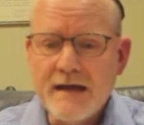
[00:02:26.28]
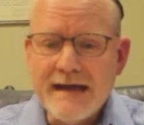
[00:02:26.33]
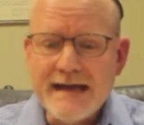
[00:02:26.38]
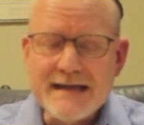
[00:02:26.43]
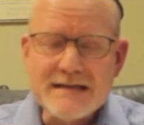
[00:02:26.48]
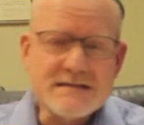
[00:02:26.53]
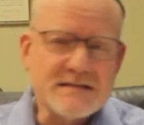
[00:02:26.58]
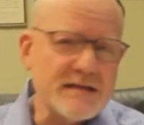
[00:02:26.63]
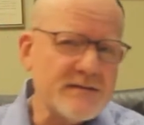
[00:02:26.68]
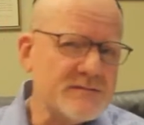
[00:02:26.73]

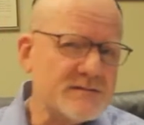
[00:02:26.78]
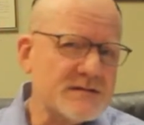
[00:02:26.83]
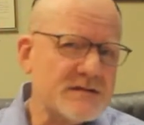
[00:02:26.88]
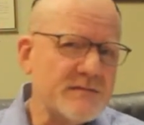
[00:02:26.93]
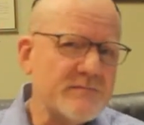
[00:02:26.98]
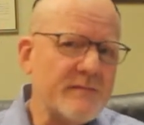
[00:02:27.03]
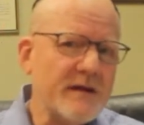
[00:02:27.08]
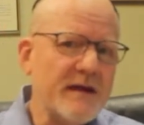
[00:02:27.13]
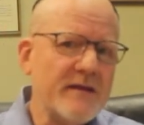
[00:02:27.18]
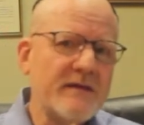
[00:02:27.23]
It seems to
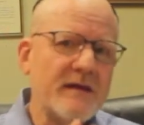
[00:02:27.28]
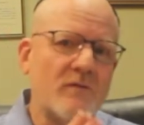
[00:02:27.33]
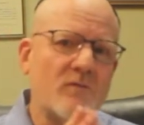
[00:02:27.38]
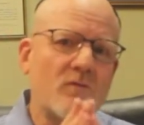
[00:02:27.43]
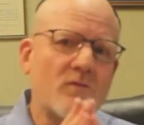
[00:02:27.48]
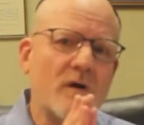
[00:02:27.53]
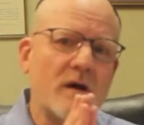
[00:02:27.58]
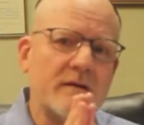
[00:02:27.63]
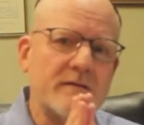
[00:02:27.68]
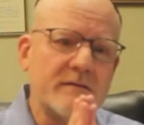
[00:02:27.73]
me that
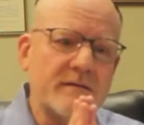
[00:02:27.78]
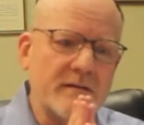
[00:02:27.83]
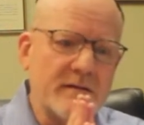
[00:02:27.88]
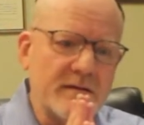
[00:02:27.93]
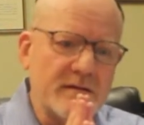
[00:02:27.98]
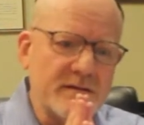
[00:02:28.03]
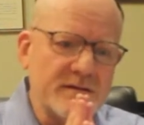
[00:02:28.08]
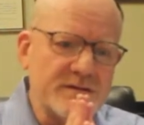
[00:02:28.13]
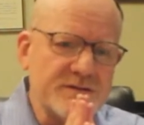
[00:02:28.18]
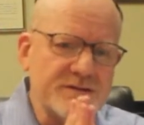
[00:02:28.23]
what
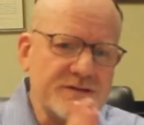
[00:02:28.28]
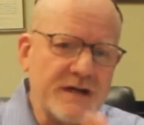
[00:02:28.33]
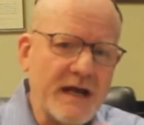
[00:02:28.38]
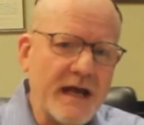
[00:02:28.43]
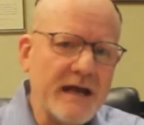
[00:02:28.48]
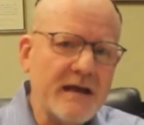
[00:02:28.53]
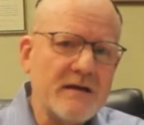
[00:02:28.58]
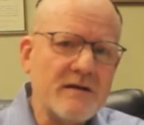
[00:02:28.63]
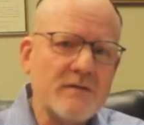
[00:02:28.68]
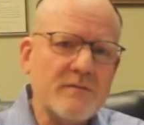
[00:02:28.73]

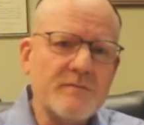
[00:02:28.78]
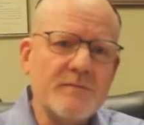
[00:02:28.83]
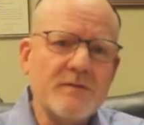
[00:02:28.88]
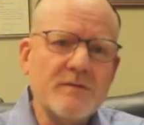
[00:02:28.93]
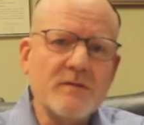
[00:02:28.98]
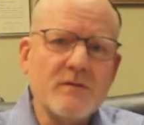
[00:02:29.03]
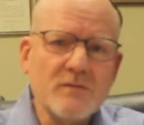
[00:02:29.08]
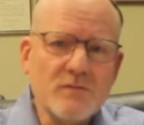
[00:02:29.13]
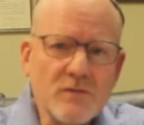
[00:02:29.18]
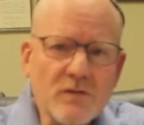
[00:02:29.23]
Jacob
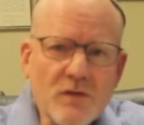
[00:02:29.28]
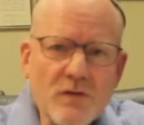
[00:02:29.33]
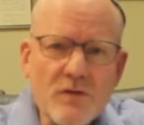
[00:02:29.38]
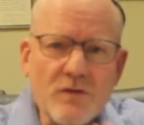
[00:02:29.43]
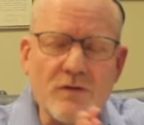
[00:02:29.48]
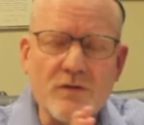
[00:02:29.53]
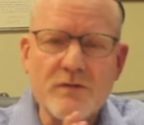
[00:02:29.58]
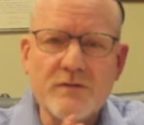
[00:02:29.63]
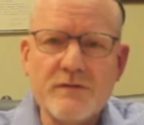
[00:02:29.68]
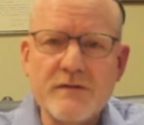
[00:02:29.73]

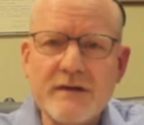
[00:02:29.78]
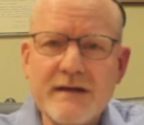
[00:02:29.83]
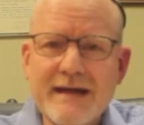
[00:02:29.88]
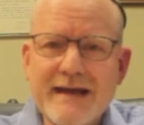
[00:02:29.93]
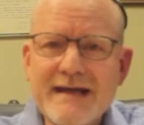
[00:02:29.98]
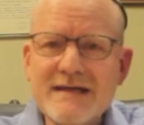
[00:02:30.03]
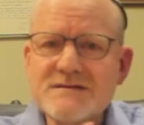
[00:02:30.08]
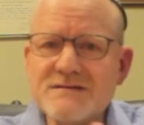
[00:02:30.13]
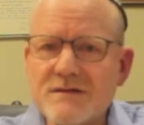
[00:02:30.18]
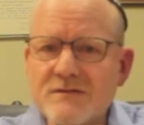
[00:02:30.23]
learned
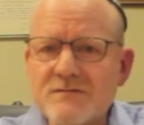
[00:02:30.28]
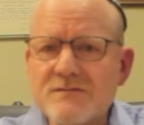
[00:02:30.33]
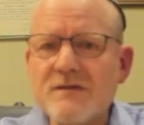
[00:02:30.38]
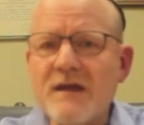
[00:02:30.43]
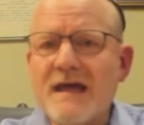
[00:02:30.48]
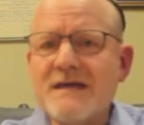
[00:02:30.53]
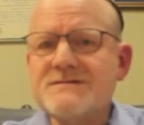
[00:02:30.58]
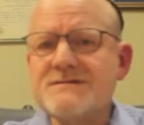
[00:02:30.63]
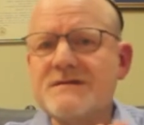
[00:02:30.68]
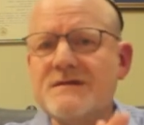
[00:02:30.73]
is a
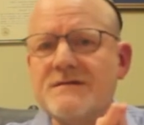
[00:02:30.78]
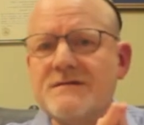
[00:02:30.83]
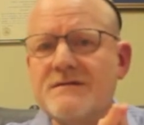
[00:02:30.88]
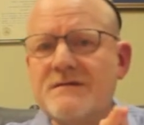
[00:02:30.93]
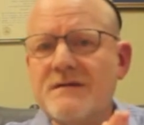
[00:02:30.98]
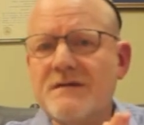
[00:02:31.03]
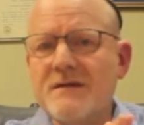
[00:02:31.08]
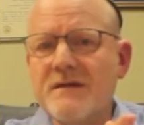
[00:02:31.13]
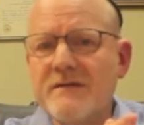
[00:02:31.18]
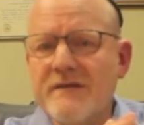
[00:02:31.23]

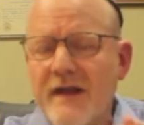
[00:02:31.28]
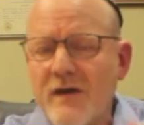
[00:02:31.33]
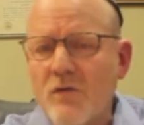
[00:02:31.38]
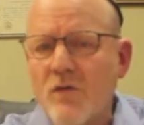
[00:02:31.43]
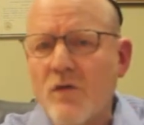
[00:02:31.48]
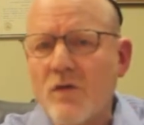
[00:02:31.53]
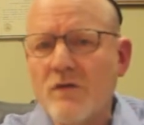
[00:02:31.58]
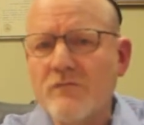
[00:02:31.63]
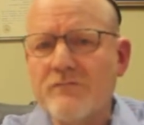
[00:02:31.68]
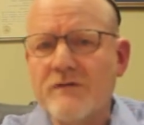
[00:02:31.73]
lesson that
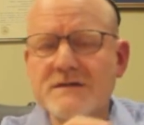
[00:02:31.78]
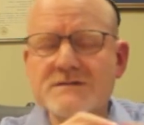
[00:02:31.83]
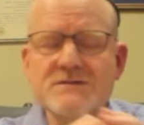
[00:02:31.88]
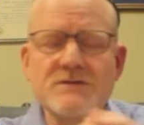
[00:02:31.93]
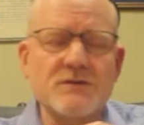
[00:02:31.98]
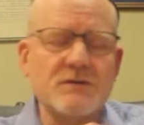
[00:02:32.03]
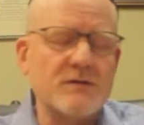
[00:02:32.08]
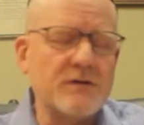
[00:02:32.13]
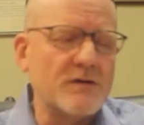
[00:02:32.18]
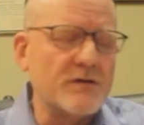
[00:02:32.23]
all of us
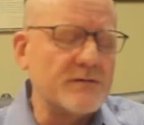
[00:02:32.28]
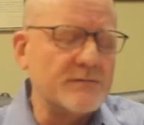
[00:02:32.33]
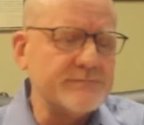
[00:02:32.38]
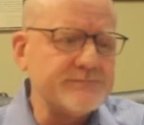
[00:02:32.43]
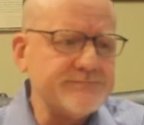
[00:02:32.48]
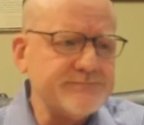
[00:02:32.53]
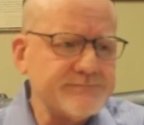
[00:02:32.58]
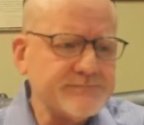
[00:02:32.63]
could learn.